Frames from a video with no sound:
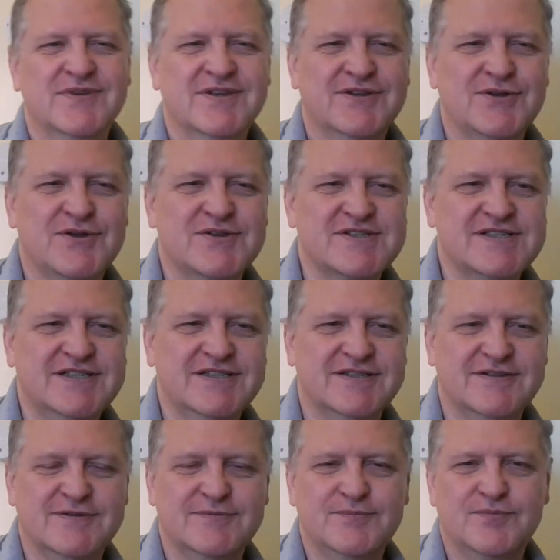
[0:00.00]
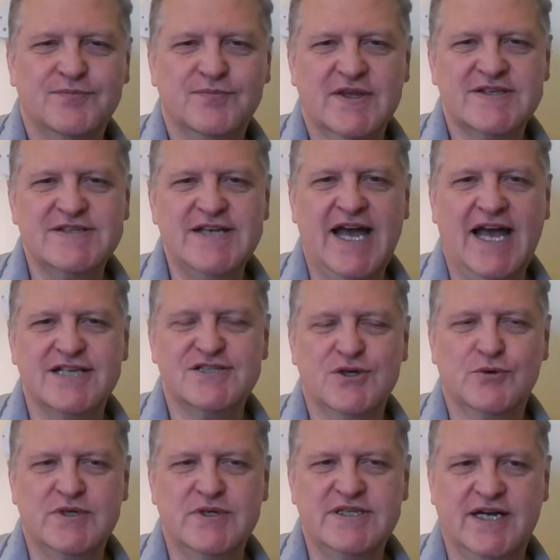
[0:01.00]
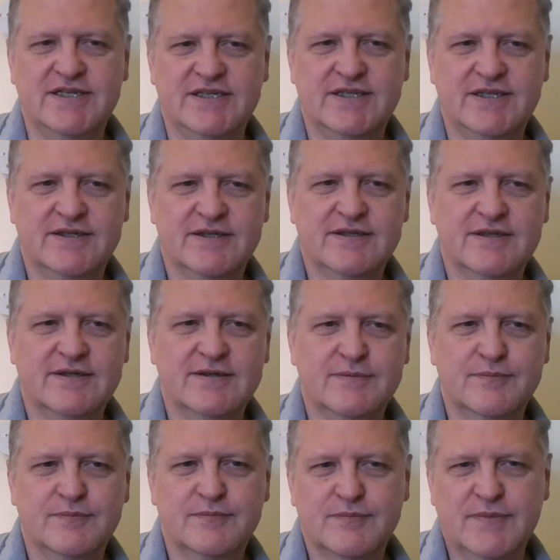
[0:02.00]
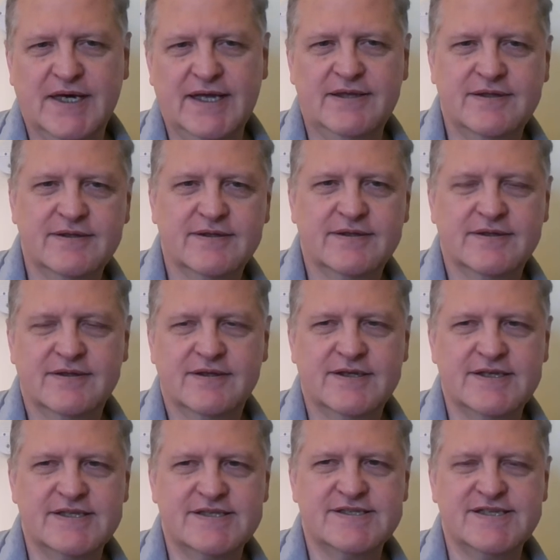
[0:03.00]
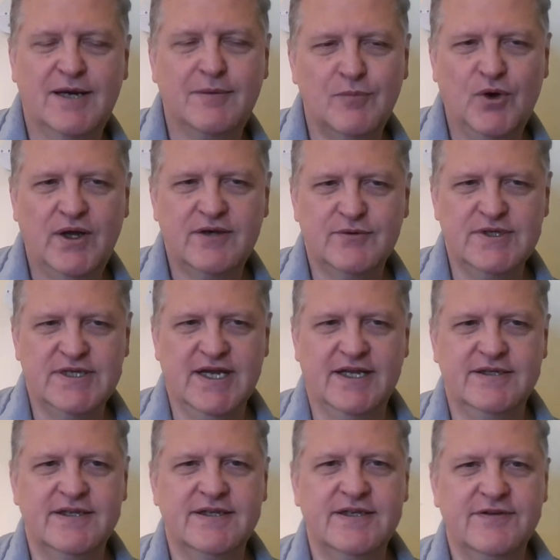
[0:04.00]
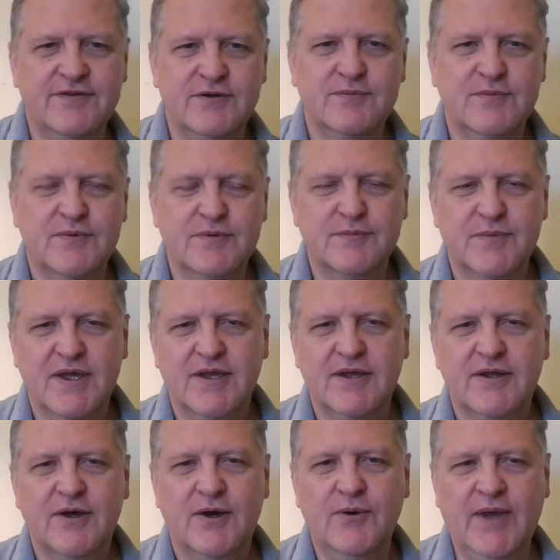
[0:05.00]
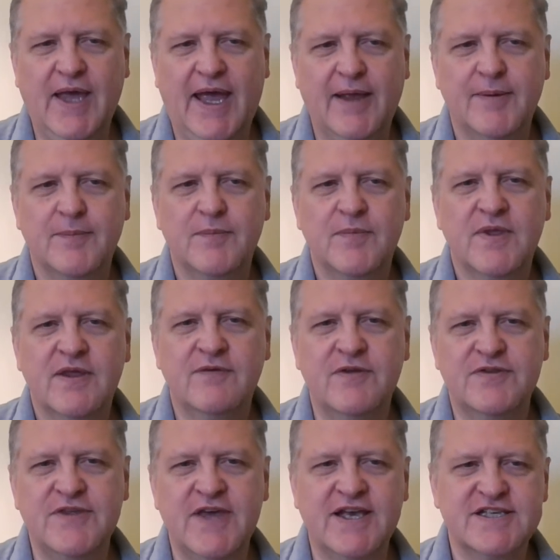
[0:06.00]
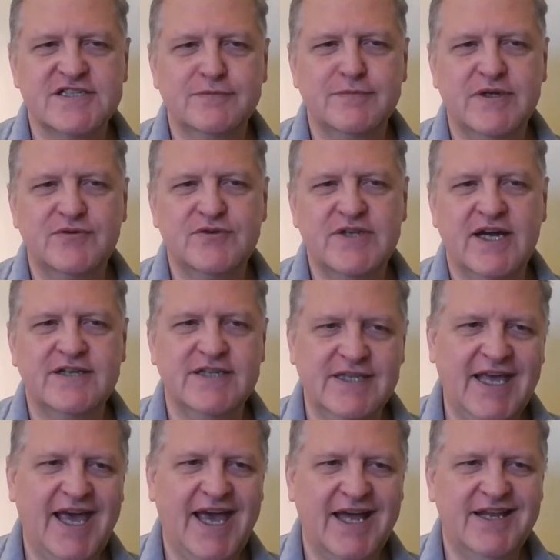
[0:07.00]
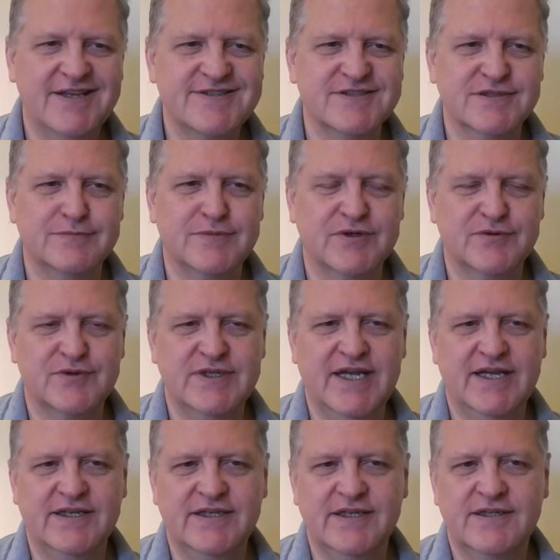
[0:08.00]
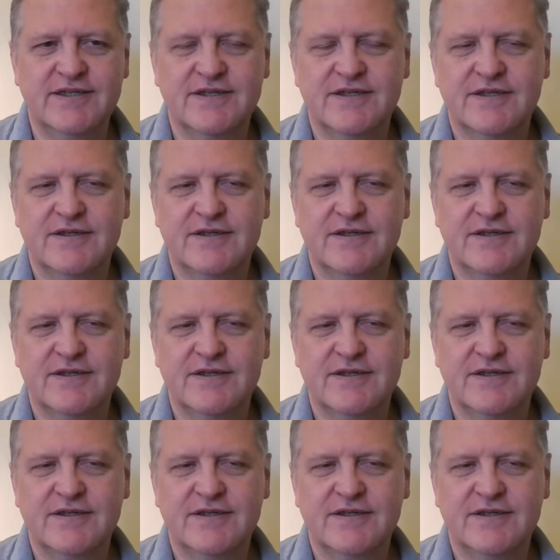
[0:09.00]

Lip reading: So there's a little, it's not so redundant, but it's somewhat redundant. Okay, if you think it's a little bit redundant, yeah, it is a little bit redundant.